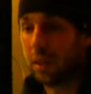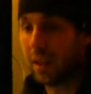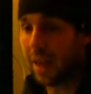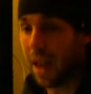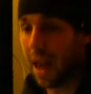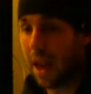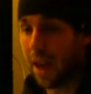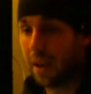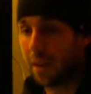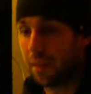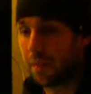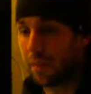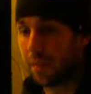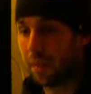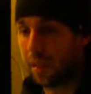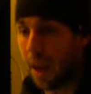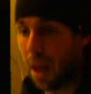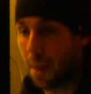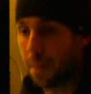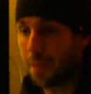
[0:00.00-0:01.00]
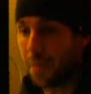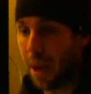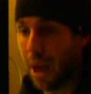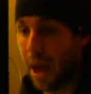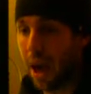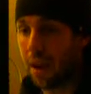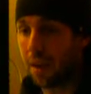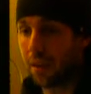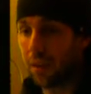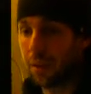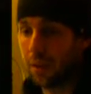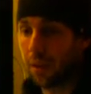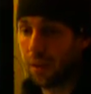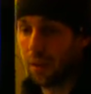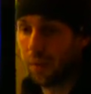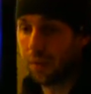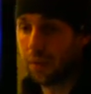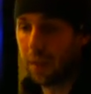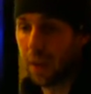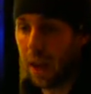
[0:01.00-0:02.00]
that pattern
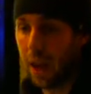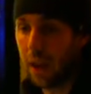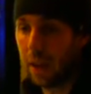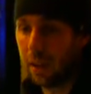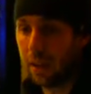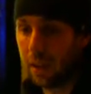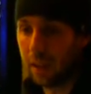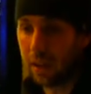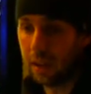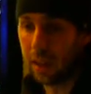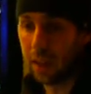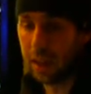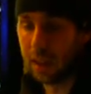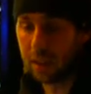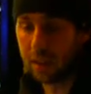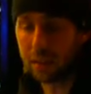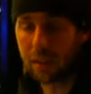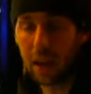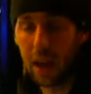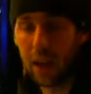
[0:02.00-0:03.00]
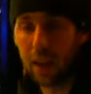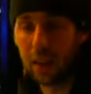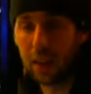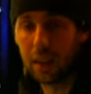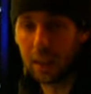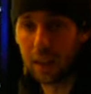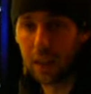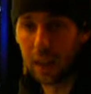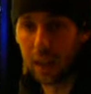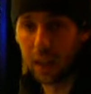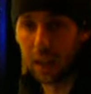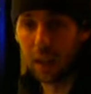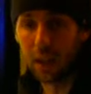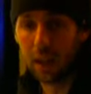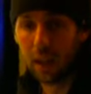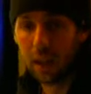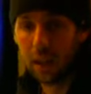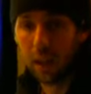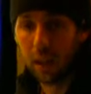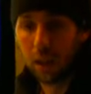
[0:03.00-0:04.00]
of the inside of the
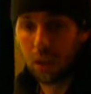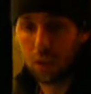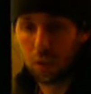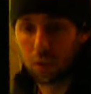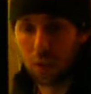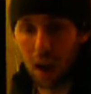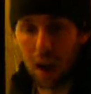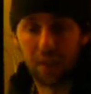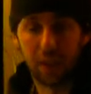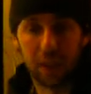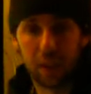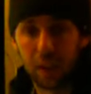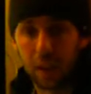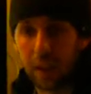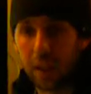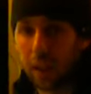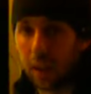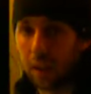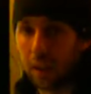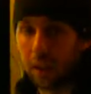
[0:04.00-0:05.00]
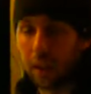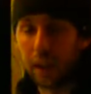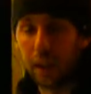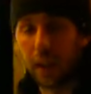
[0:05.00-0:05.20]
knee driving to the heel.